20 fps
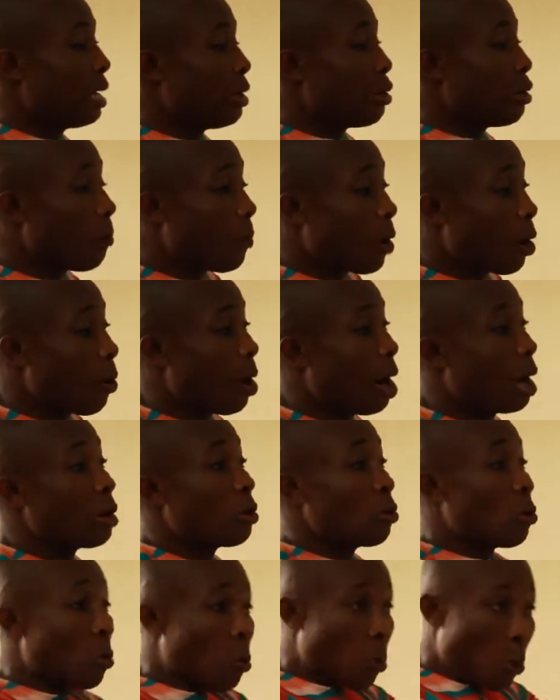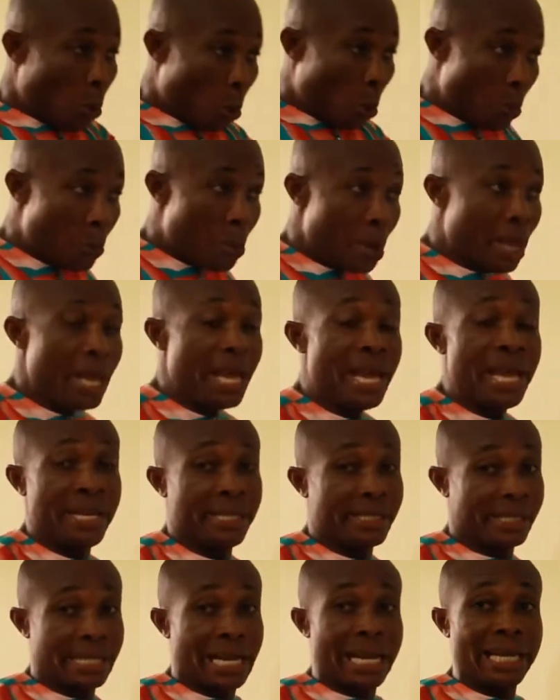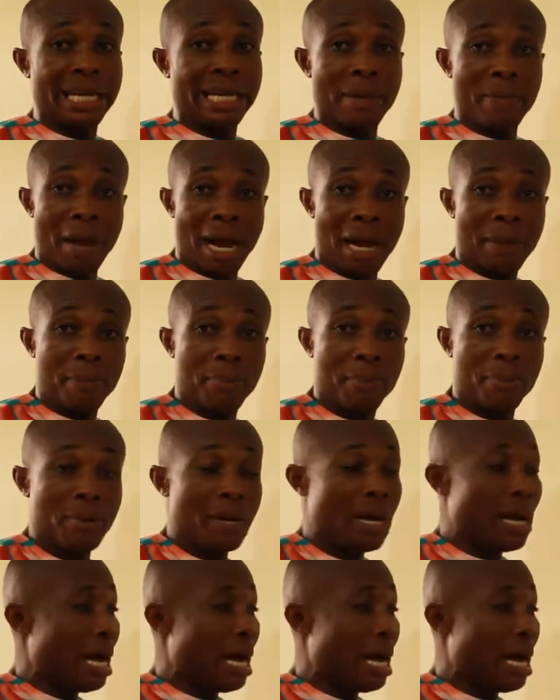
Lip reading: Number 1 will be inside the map,